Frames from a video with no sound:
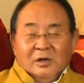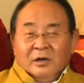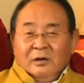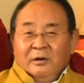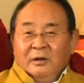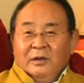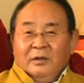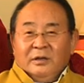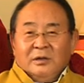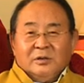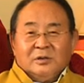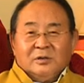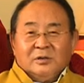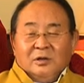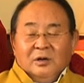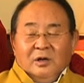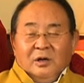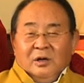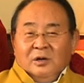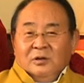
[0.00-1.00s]
greatest
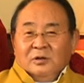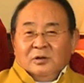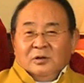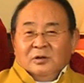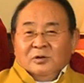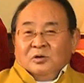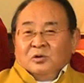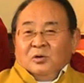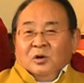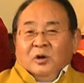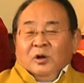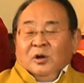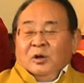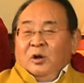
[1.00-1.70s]
joy